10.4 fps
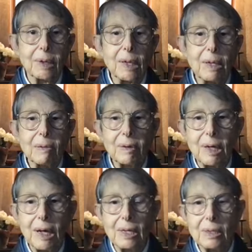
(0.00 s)
even
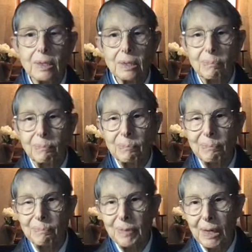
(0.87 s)
as
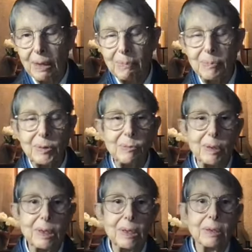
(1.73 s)
sometimes
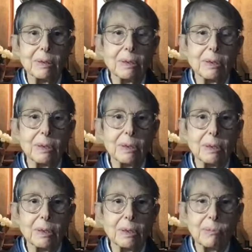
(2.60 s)
we
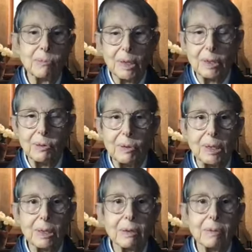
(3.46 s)
don't want to do it.